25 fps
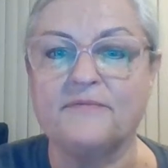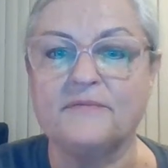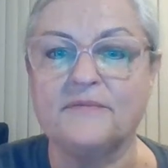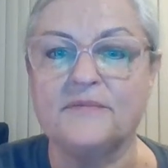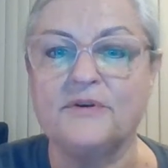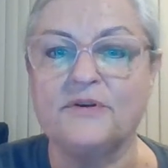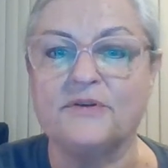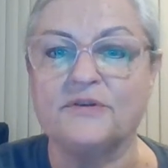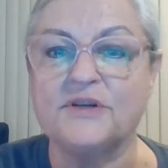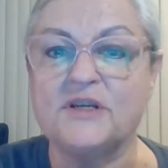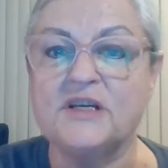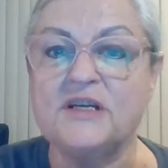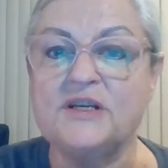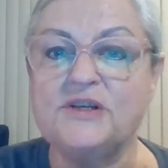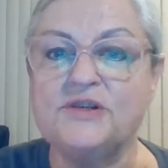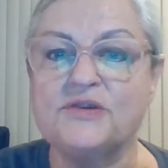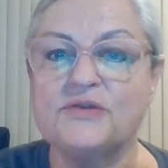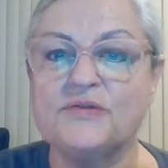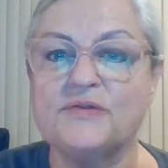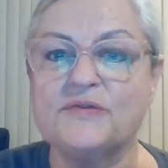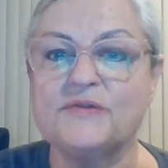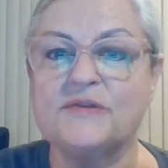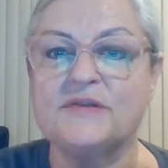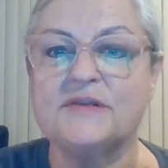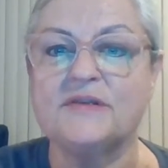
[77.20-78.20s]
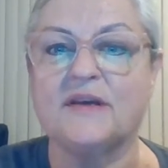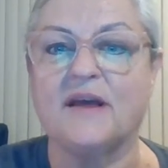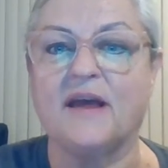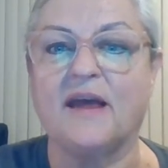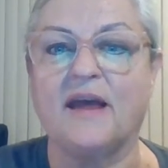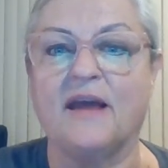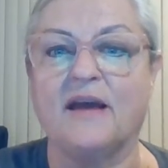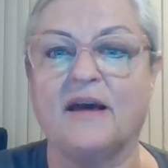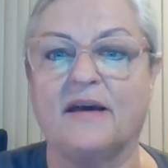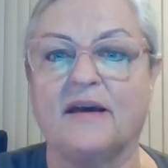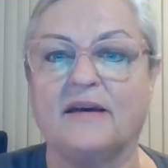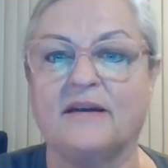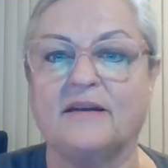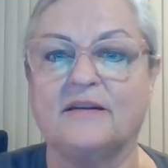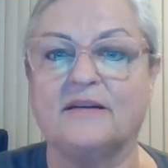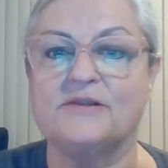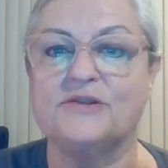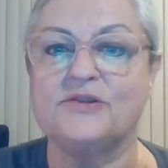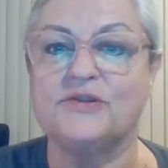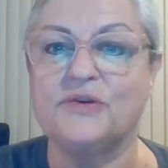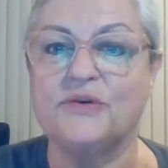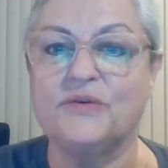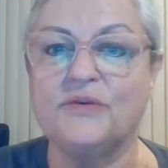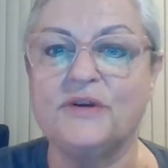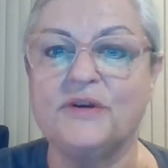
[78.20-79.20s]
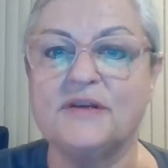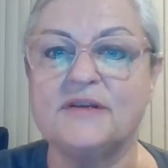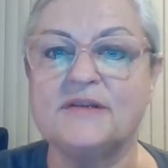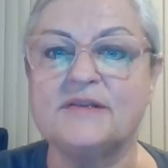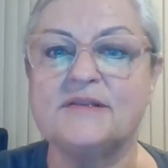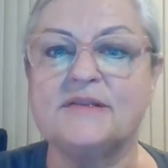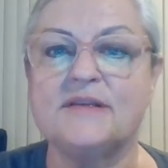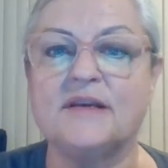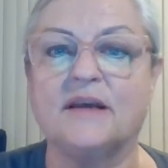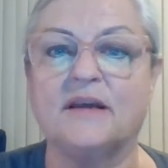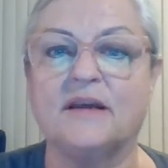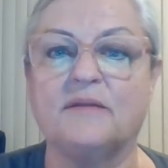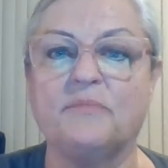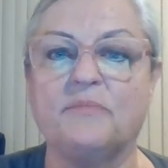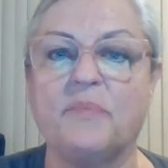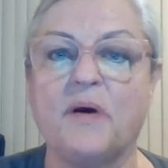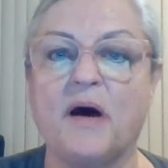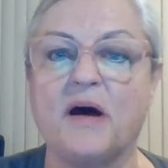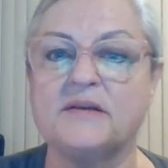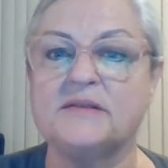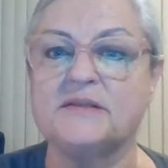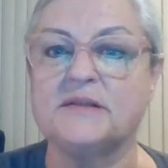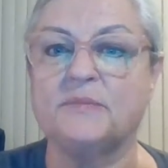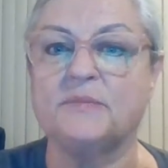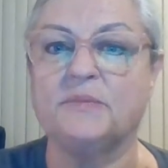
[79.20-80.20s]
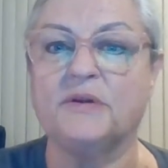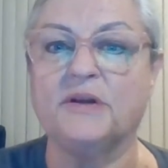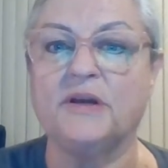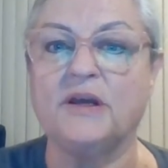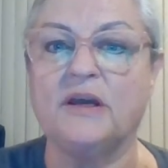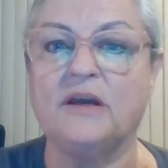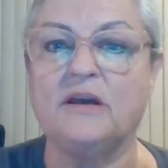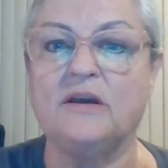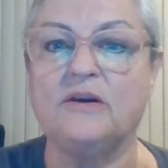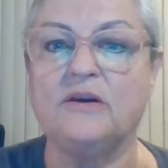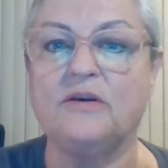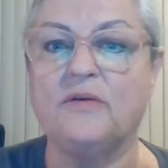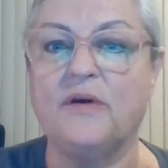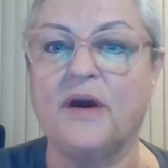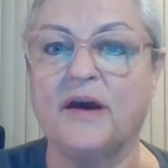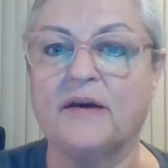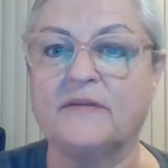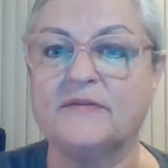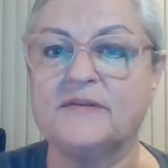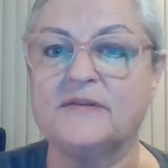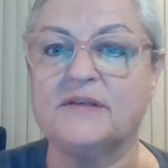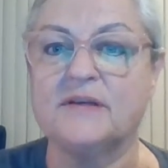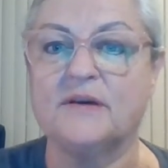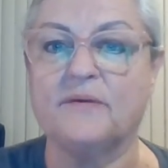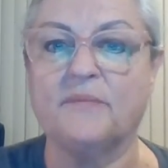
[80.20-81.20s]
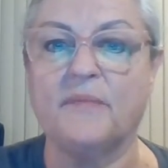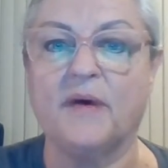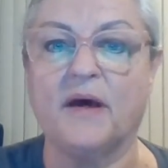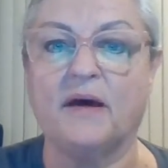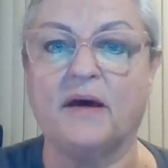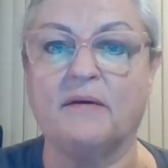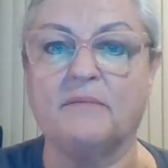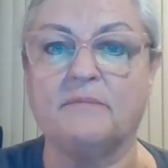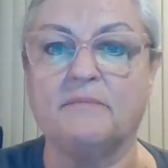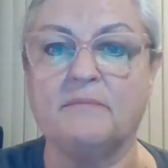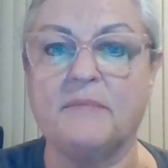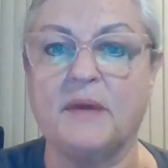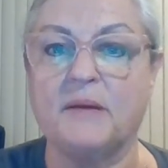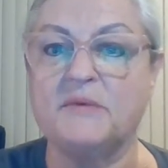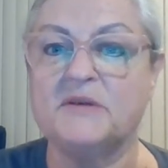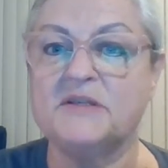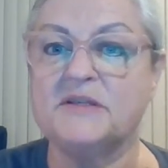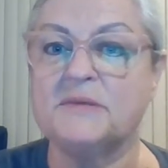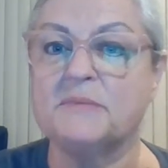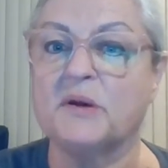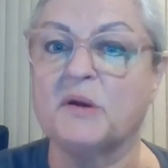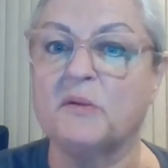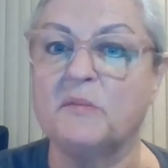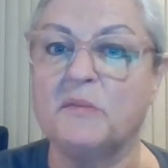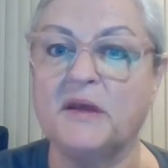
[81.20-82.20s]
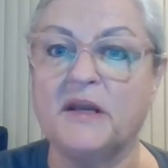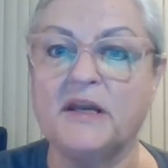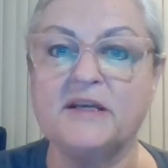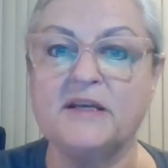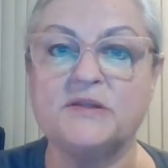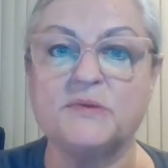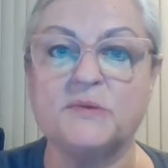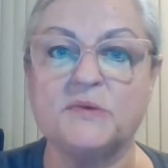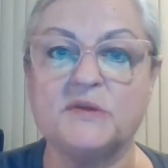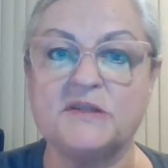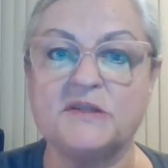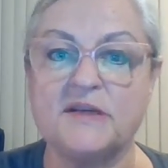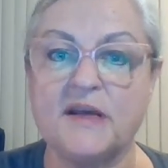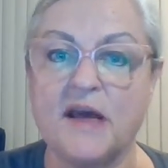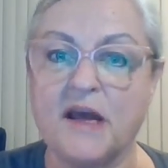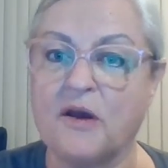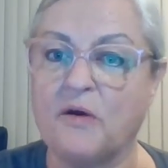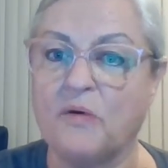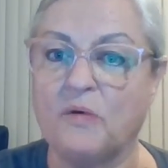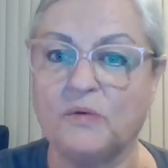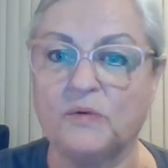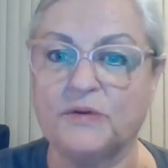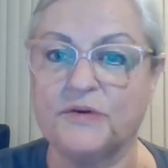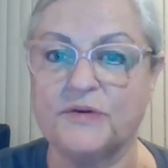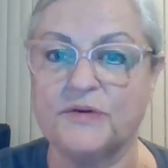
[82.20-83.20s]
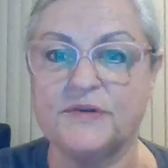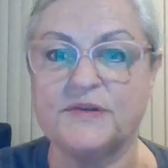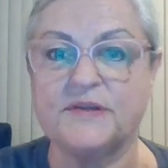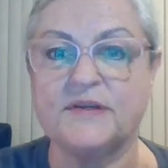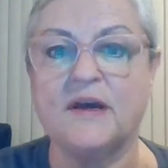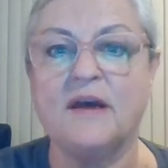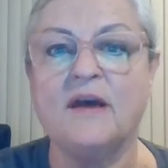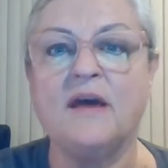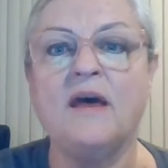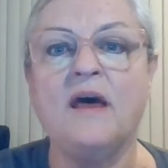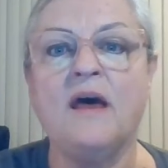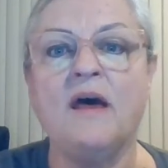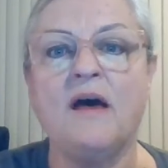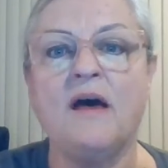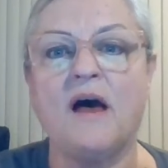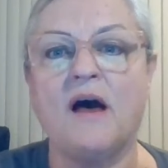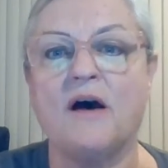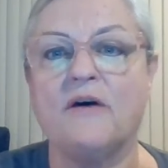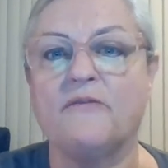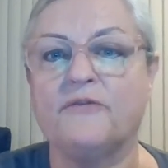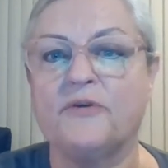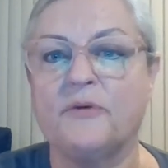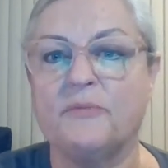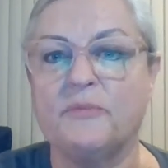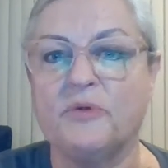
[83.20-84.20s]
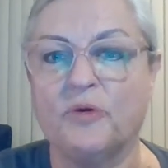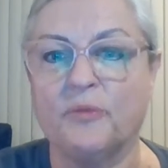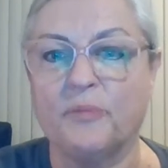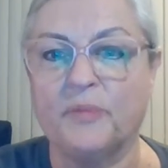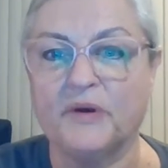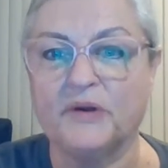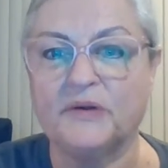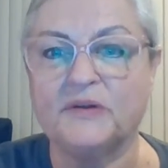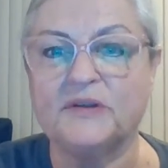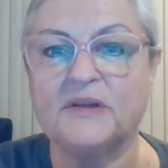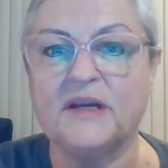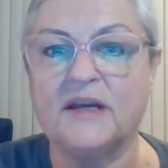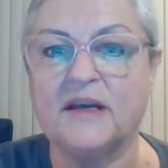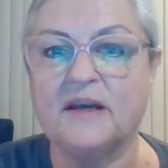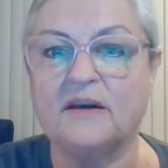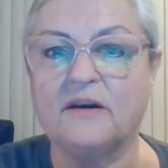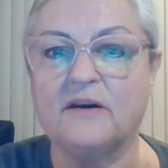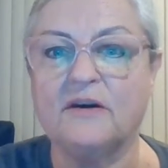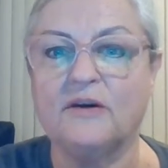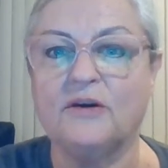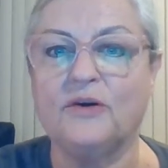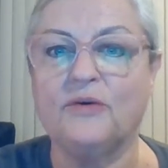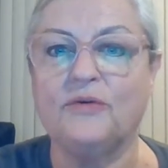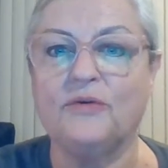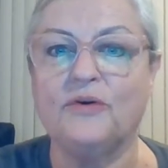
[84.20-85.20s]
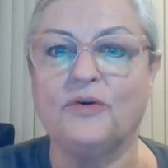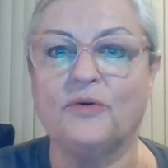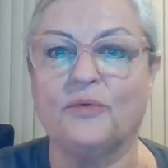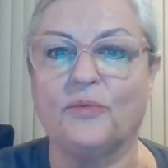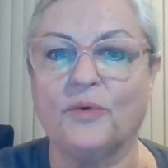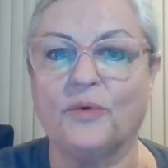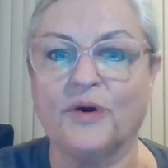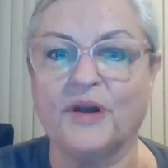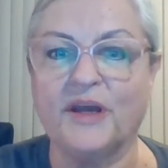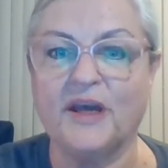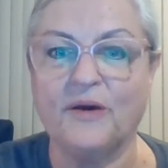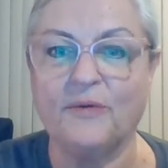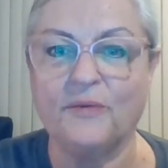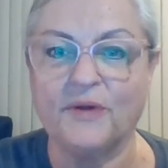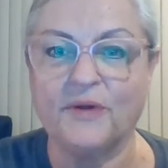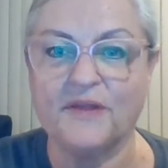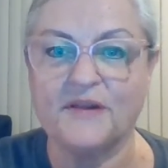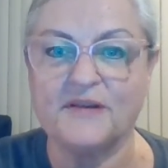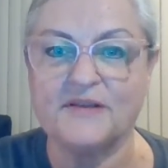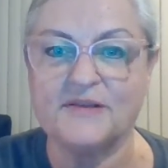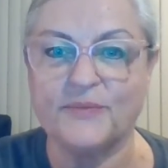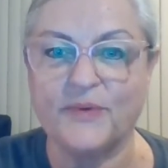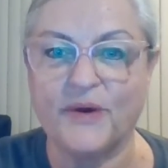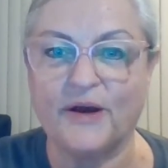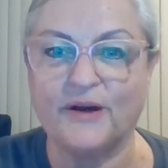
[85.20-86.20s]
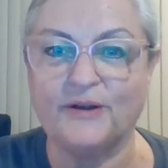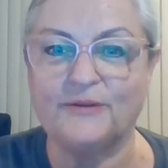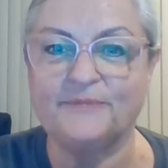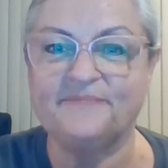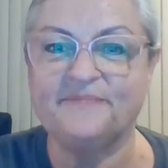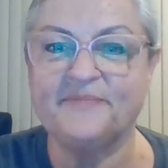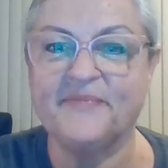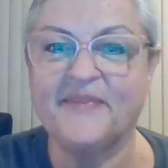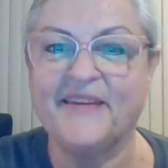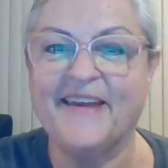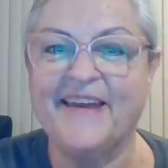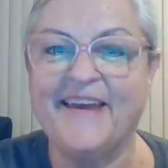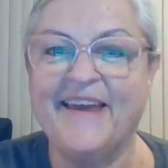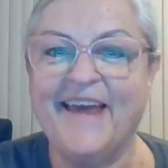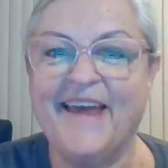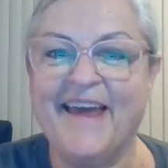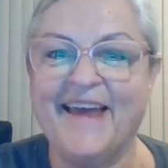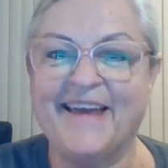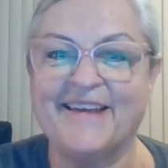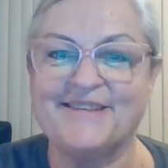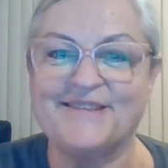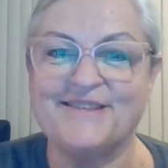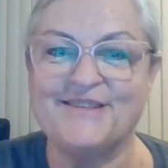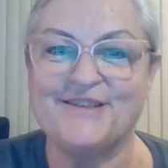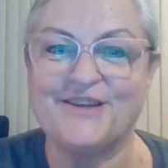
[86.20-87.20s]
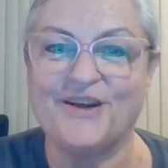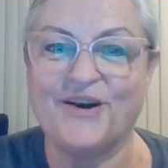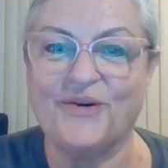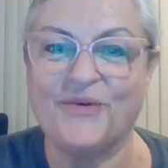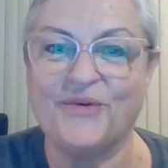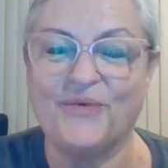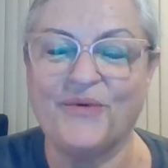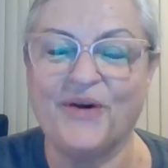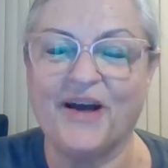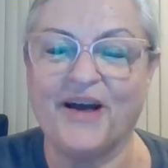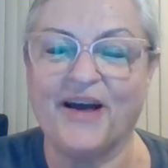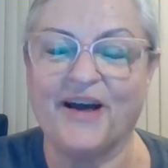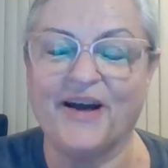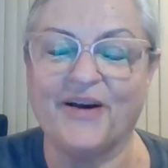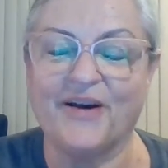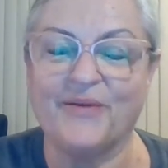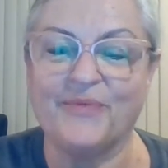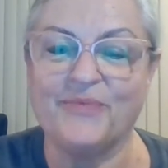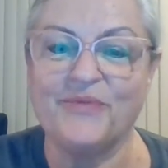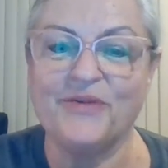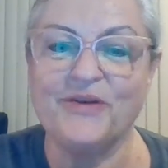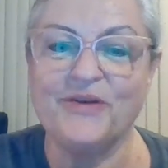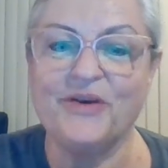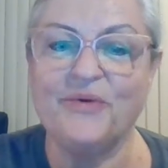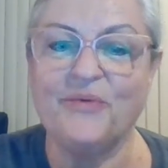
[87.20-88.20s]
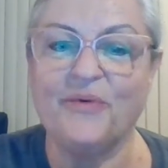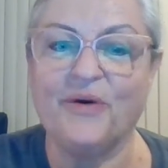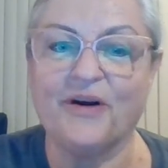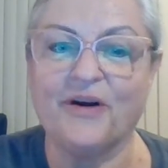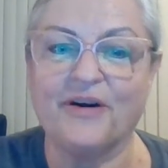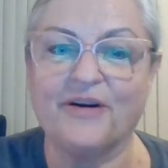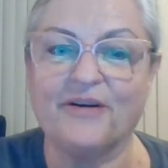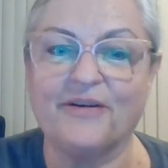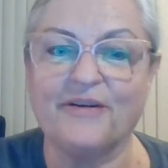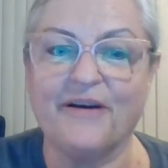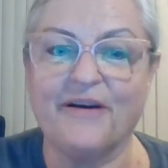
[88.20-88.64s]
teachers and students, and possibly you have some maybe some committees with stakeholders from your building who you're working with as well. And so you are